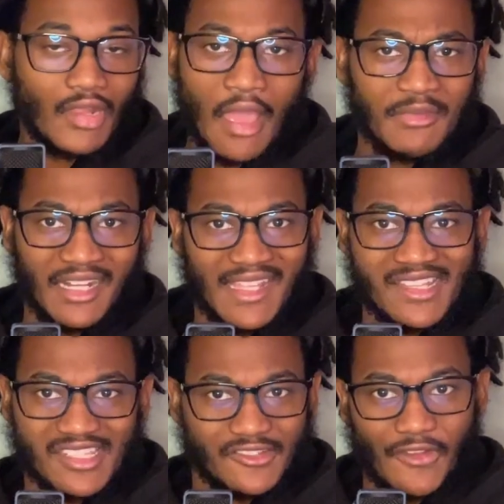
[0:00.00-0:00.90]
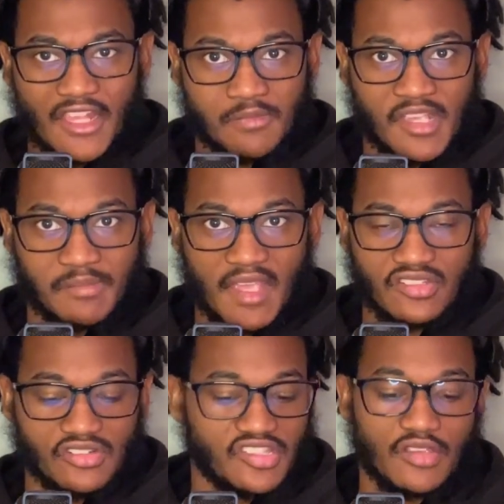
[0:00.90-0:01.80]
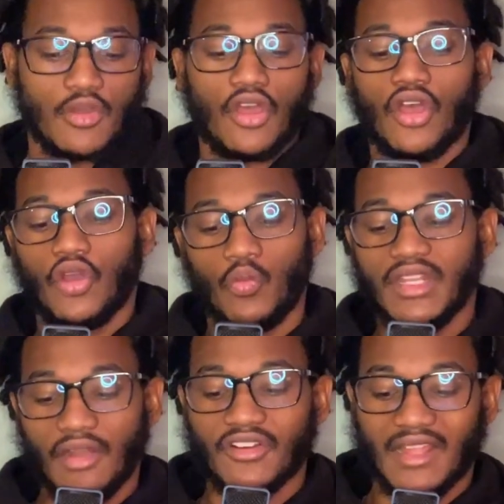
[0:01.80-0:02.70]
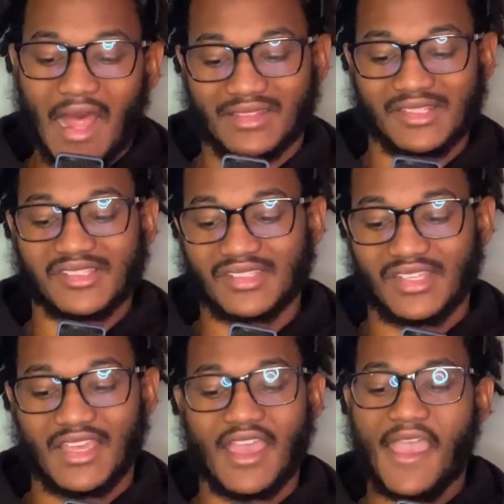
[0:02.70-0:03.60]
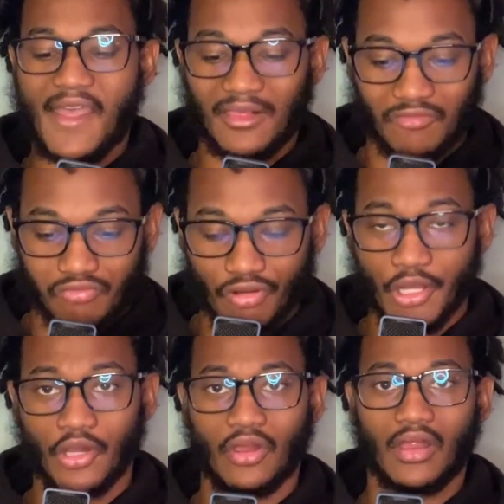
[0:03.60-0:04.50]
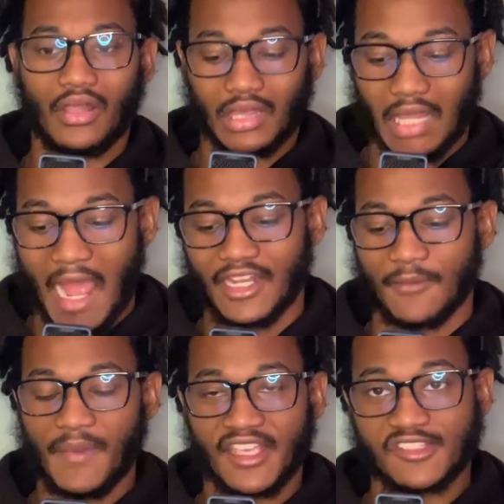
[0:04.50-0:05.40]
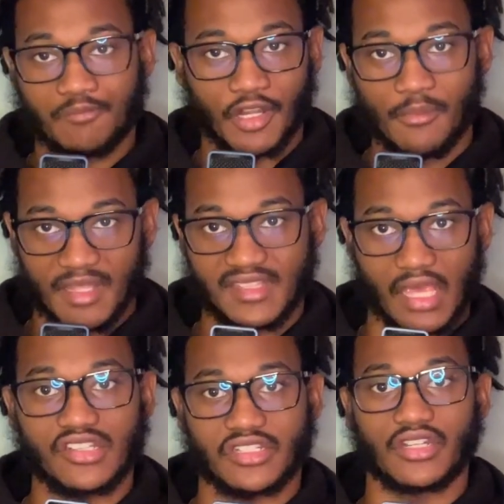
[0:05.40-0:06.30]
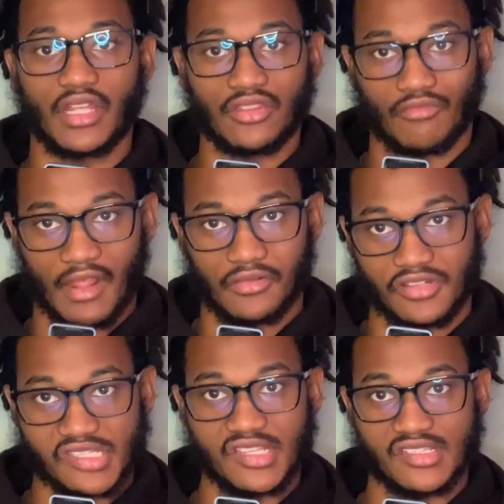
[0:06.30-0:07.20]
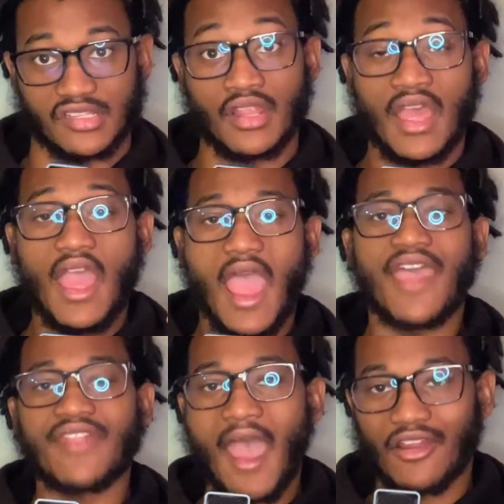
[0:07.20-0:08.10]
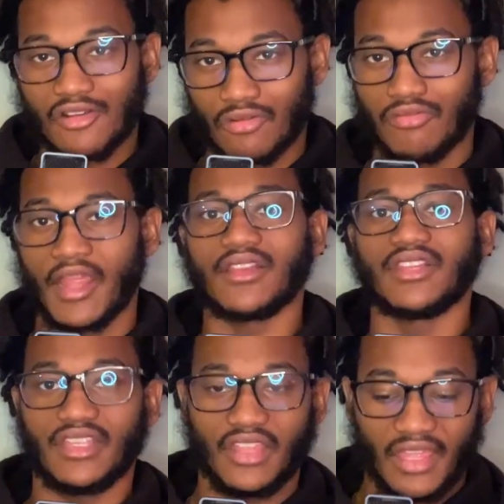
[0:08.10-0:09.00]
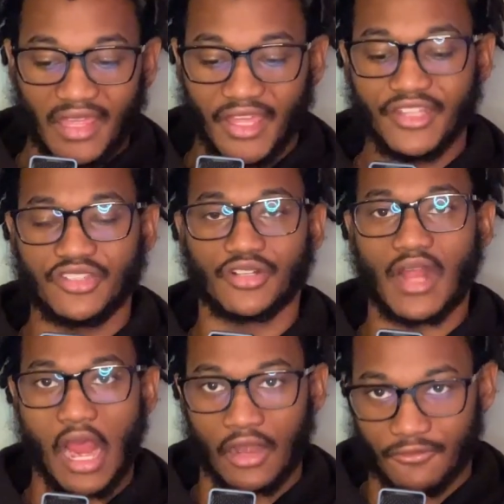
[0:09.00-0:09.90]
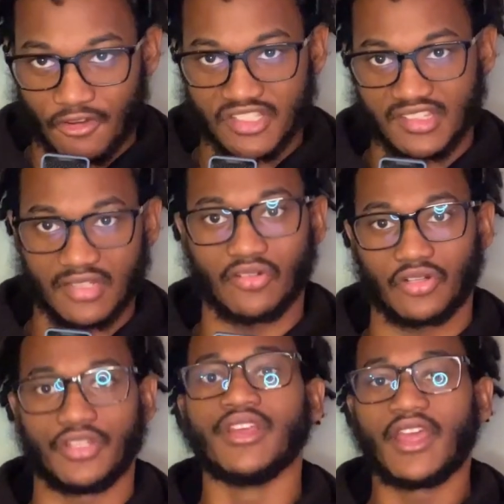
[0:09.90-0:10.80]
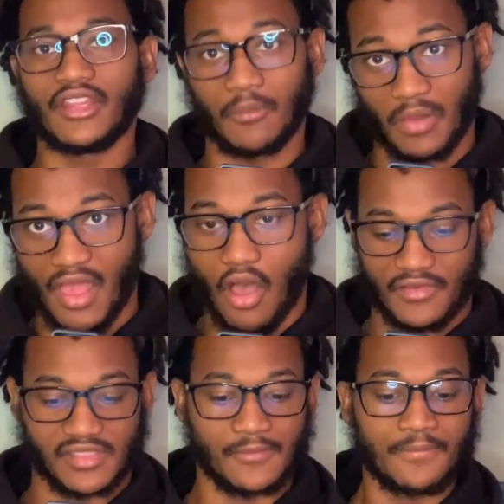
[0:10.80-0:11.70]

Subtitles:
against this fast-paced Pacers team. We never got to see real lineup experimentation in the regular season, and that greatly hindered our versatility in the playoffs.